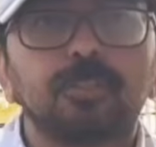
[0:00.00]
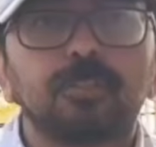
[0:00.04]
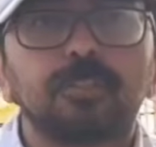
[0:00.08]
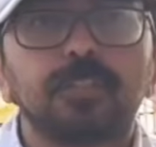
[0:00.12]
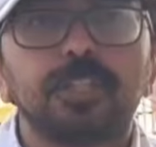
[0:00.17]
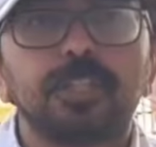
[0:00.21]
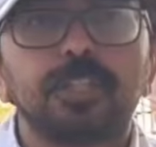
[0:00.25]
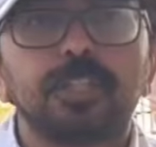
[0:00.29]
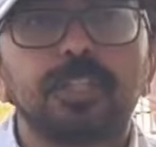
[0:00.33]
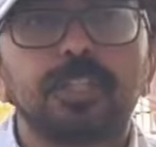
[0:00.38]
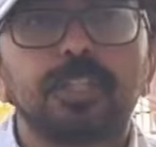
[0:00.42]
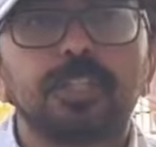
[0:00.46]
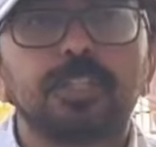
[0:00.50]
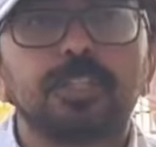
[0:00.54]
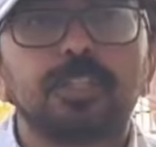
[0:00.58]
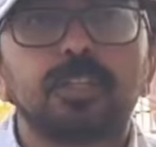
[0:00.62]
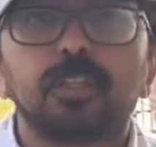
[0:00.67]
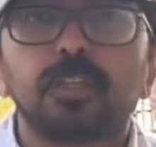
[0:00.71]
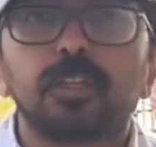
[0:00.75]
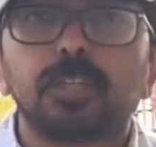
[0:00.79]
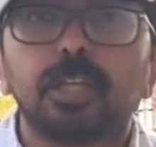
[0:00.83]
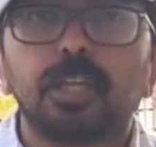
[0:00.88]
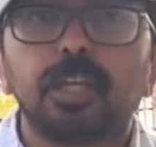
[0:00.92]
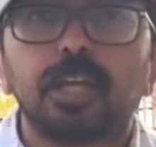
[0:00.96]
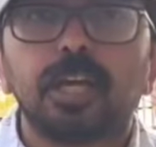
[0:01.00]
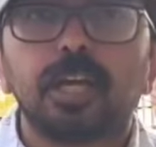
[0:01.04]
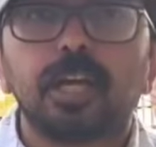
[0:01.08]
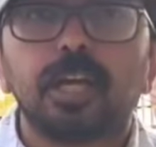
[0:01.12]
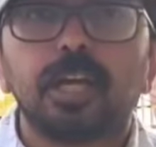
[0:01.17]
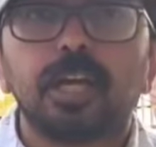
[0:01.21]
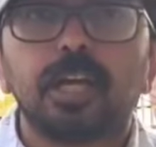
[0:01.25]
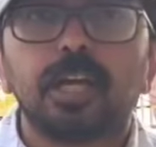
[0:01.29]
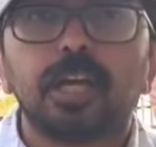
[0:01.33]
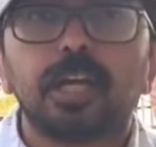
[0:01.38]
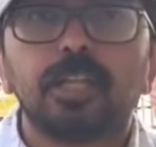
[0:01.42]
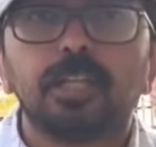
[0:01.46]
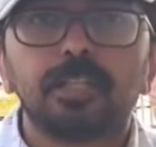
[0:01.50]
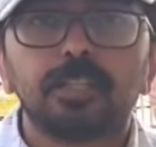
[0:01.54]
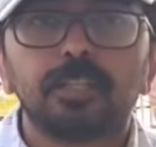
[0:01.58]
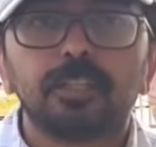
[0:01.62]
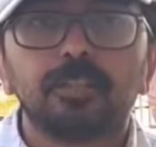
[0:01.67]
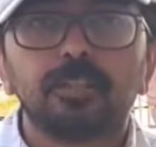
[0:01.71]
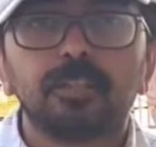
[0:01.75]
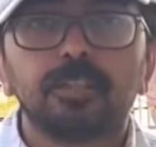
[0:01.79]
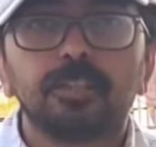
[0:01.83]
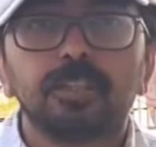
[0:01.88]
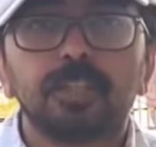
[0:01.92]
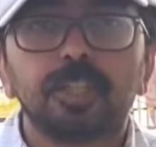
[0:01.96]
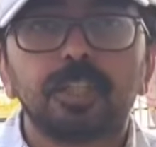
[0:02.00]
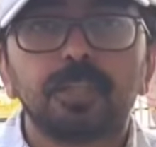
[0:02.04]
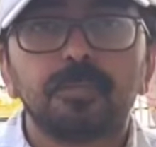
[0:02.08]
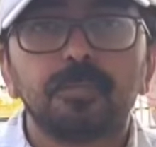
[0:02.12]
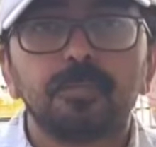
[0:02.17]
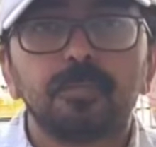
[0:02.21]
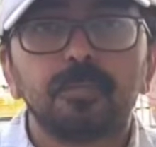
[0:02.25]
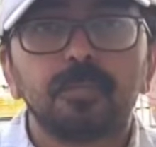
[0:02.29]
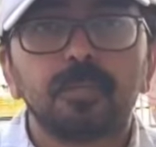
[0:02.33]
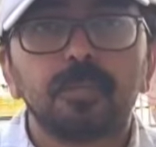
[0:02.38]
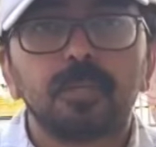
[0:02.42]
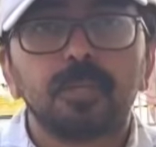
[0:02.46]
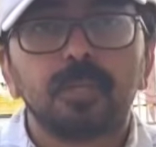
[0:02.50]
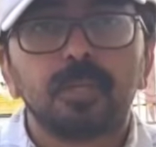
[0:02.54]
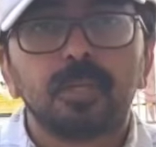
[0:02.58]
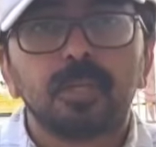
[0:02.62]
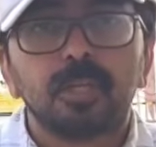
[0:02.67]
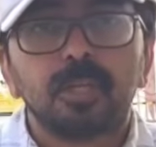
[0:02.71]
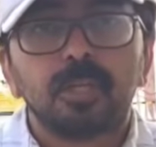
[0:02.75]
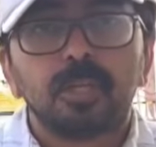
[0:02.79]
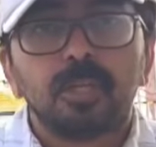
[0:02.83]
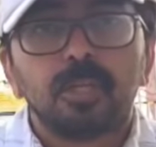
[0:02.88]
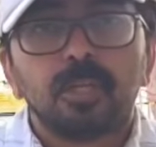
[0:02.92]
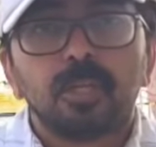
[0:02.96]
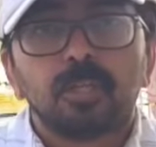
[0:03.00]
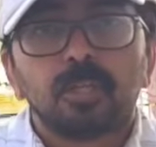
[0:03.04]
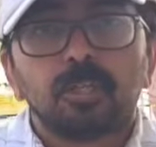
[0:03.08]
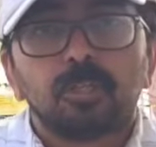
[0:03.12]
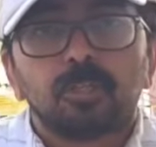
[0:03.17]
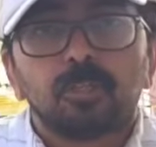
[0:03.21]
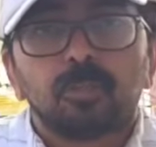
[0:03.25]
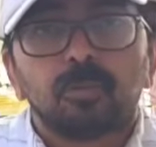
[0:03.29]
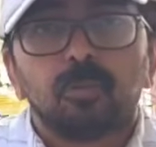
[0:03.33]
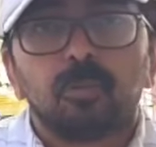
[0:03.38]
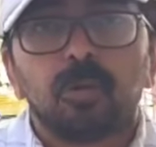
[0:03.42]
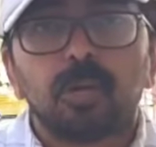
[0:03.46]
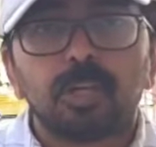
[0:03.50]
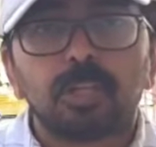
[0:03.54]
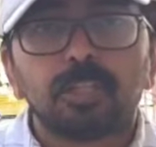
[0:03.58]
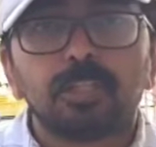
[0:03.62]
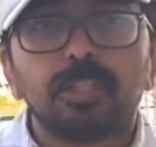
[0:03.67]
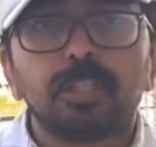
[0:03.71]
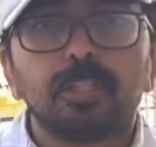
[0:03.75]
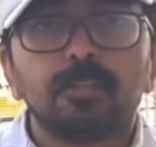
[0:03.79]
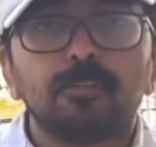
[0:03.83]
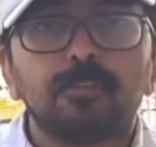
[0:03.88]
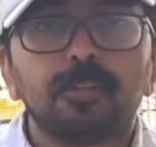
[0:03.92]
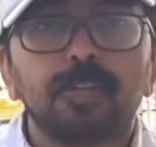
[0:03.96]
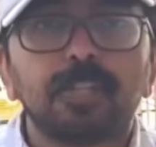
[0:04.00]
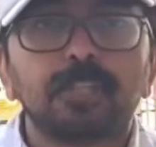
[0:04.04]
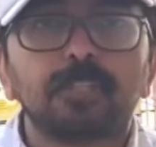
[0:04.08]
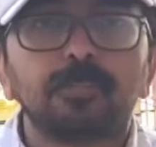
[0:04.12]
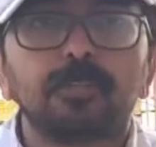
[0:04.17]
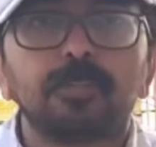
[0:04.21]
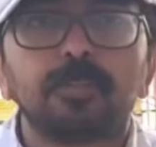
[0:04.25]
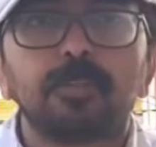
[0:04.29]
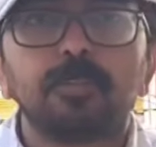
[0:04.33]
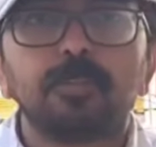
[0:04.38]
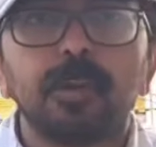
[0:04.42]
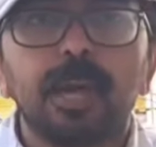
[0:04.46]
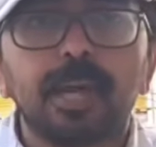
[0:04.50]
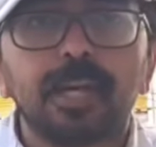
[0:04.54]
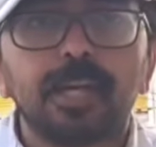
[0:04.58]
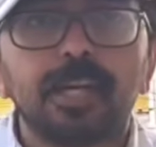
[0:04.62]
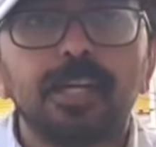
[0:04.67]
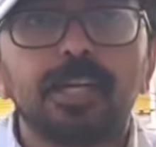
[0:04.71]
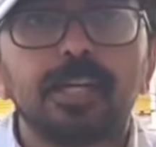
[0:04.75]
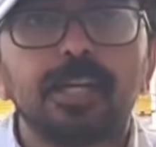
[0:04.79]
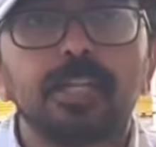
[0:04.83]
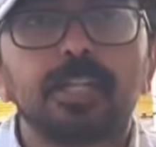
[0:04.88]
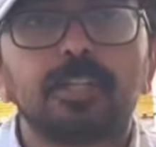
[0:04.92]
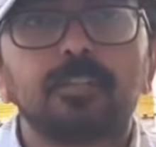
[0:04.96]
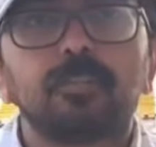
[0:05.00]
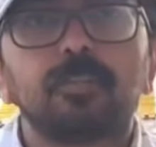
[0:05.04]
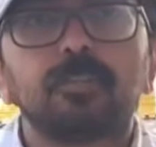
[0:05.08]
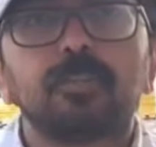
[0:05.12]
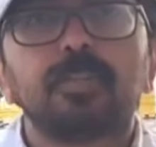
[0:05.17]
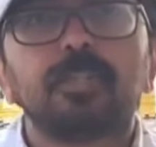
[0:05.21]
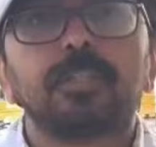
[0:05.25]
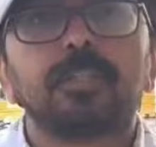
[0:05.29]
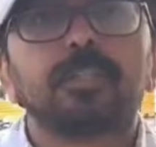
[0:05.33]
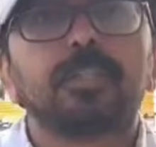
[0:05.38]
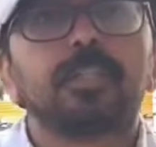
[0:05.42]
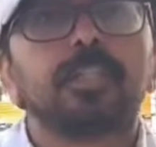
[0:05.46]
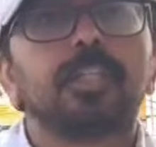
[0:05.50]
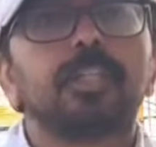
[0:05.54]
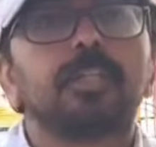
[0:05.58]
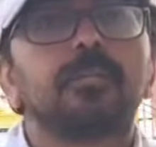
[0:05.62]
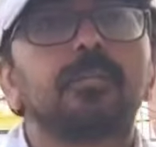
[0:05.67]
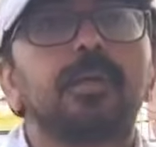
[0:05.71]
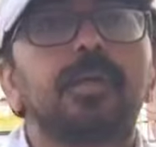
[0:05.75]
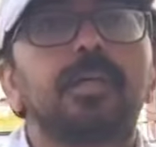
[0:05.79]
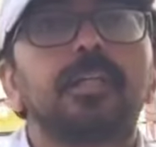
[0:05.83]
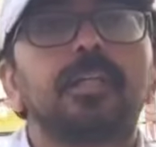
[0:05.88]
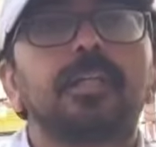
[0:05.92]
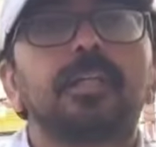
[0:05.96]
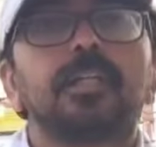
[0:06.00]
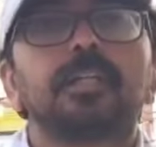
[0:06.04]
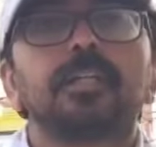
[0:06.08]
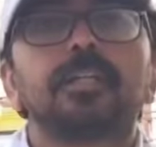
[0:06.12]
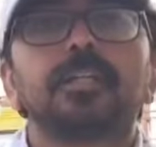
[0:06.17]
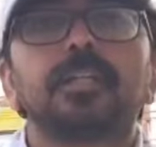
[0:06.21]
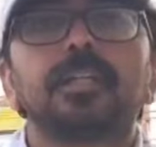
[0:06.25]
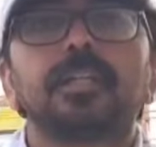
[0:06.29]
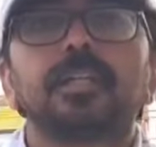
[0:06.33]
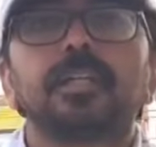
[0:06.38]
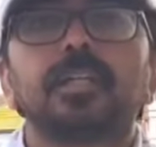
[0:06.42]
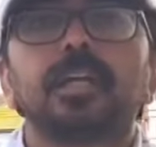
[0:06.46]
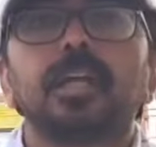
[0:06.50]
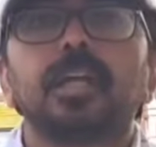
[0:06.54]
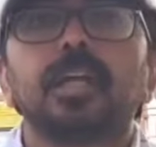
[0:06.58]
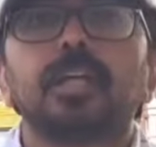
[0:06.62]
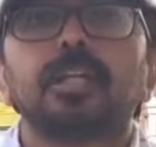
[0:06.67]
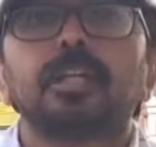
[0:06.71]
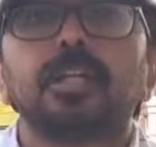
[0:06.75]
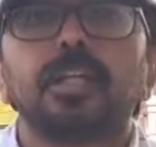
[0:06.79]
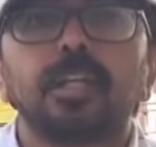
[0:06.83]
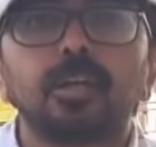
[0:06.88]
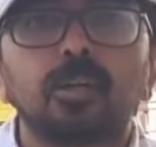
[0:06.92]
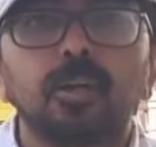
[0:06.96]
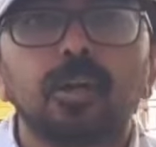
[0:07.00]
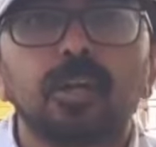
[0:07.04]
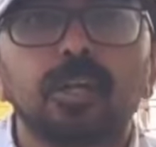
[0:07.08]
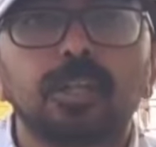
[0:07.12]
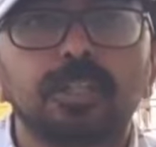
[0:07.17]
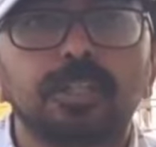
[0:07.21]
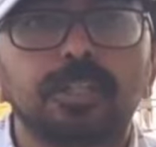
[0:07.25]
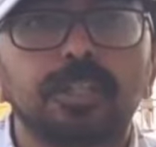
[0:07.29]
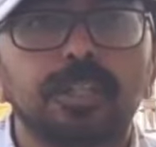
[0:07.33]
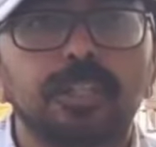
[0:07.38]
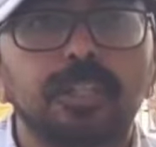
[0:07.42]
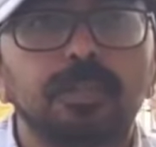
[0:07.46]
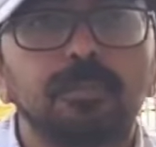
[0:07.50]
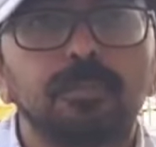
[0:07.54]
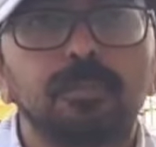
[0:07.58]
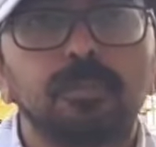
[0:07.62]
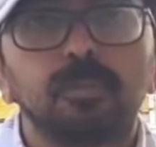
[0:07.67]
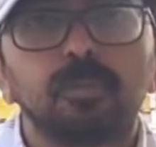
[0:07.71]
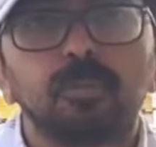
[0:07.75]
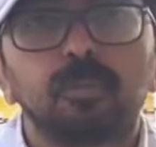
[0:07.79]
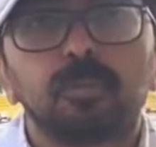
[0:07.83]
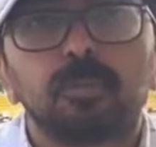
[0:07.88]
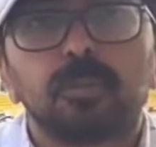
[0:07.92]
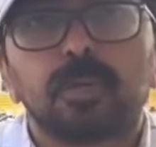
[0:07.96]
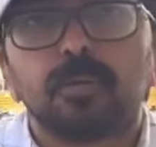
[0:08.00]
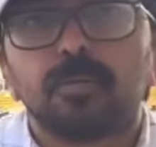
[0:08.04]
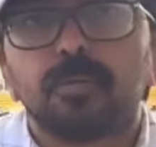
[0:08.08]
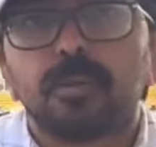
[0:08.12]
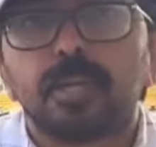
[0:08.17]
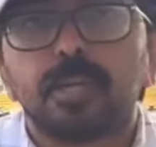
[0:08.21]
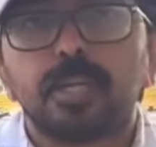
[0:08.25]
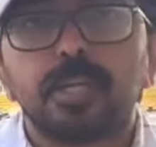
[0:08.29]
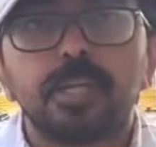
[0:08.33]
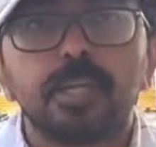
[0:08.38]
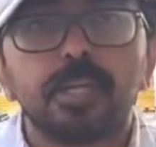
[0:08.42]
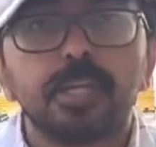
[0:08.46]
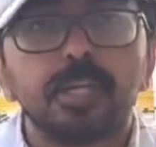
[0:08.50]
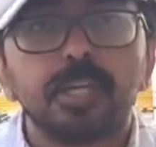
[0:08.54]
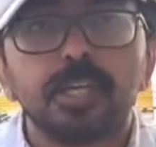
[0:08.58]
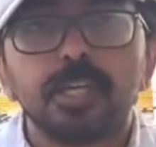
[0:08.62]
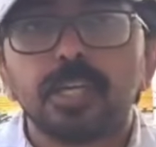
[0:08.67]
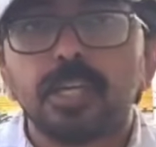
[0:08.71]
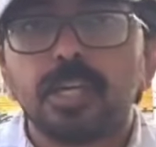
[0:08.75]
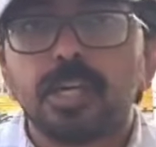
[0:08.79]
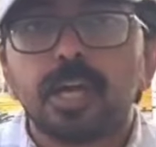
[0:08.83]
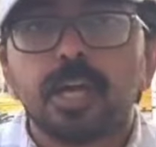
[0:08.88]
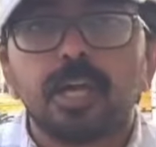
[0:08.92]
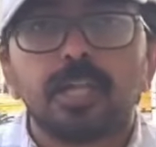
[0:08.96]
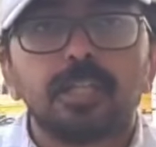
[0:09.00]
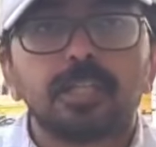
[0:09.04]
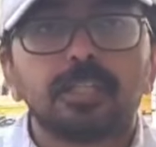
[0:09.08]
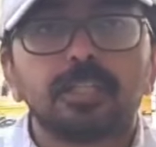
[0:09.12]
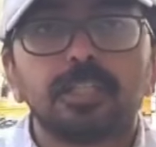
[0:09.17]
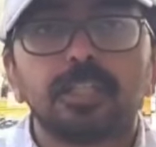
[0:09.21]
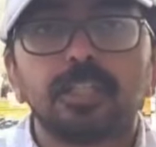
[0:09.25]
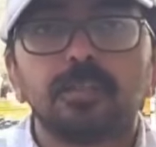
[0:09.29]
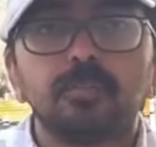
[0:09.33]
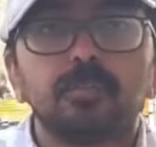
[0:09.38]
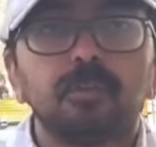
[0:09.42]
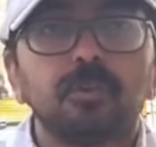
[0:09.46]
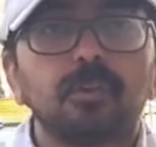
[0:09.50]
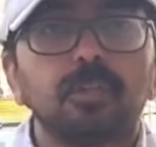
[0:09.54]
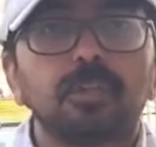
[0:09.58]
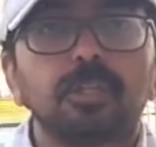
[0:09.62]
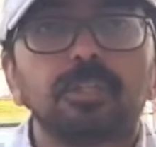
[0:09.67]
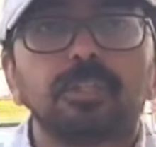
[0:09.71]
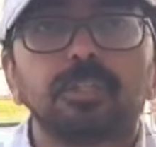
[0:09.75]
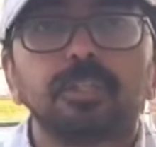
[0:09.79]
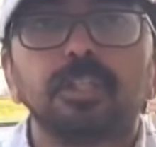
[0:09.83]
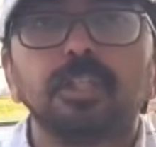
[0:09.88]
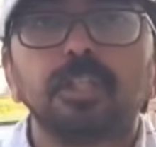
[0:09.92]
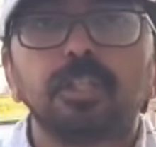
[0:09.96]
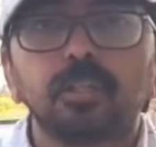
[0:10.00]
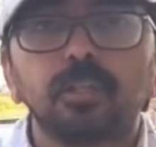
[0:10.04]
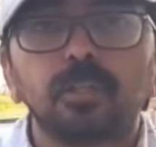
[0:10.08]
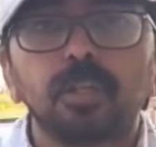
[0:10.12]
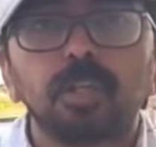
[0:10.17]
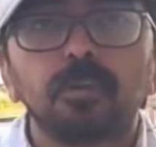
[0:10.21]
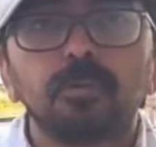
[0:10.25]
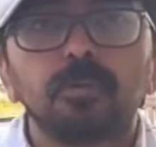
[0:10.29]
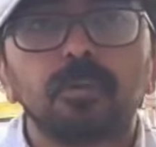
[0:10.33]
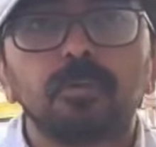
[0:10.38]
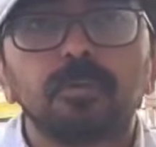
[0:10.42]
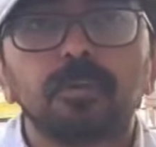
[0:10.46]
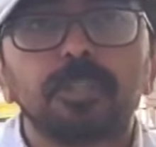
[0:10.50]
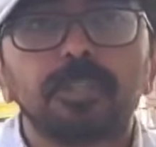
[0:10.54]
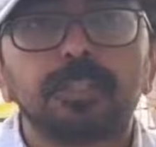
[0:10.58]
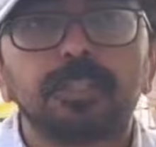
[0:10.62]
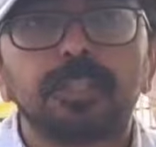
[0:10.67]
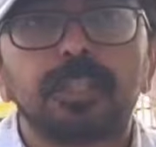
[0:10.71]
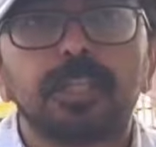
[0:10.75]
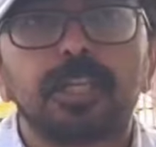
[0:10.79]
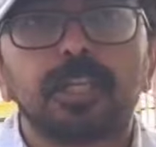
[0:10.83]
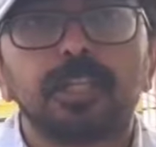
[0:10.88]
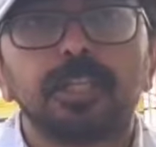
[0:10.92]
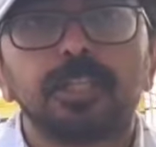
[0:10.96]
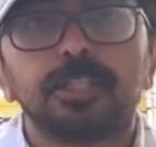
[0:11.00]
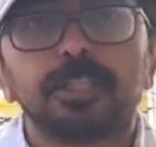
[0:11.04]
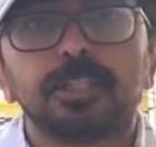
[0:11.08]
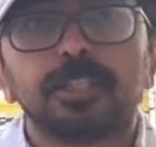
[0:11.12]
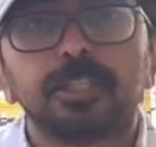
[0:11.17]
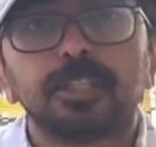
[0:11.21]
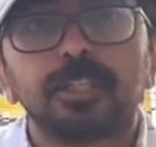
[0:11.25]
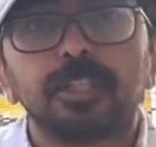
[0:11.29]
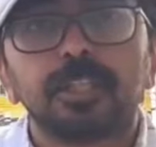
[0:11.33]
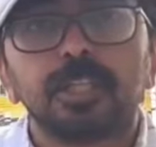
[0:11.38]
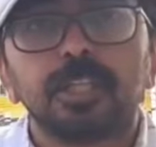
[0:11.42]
two fingers on the edges of the seam. So what is the difference between Matt Henry's wobble seam and then say a three-quarter seam used by many other seam bowlers including Mohammad Siraj?